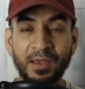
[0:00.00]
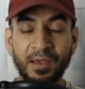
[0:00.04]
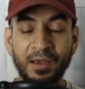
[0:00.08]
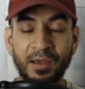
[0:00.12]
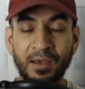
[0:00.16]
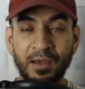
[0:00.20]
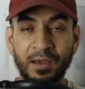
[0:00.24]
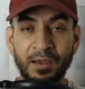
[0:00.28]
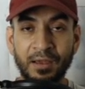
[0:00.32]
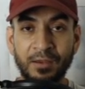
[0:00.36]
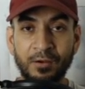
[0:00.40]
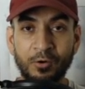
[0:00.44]

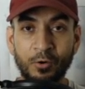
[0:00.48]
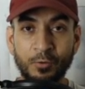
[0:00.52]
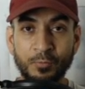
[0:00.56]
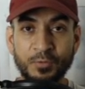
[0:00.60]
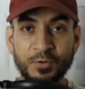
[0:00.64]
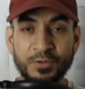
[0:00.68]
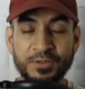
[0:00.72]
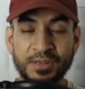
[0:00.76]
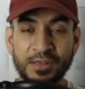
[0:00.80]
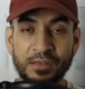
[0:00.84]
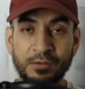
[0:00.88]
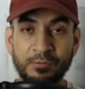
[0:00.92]
I hope
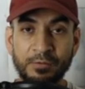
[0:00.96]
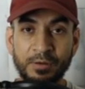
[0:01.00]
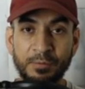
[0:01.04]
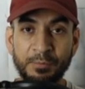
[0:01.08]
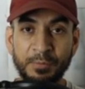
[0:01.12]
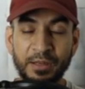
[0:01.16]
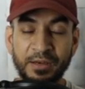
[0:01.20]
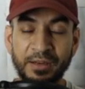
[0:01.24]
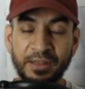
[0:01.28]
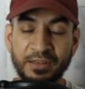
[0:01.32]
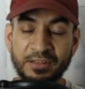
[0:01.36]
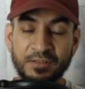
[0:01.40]
to see you in
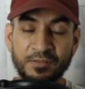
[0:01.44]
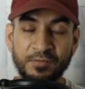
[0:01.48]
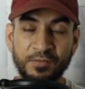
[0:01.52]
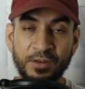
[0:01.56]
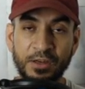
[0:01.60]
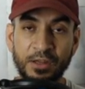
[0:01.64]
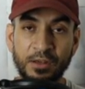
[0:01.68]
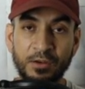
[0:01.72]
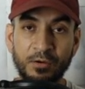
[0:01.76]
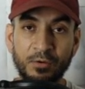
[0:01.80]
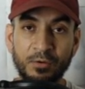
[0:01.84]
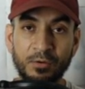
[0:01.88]
my next
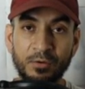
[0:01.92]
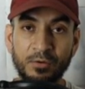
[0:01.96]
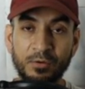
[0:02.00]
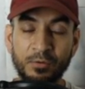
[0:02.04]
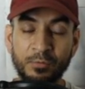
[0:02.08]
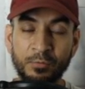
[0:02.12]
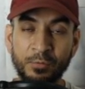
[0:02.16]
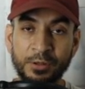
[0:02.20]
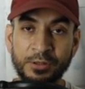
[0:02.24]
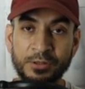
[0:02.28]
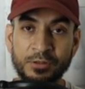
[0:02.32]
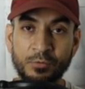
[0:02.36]
video,
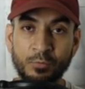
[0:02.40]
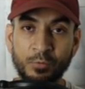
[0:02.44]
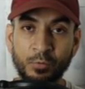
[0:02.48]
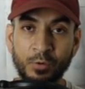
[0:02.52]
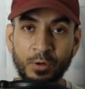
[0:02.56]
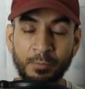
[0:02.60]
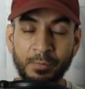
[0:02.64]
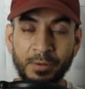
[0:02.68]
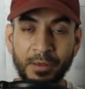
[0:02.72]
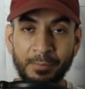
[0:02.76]
which will be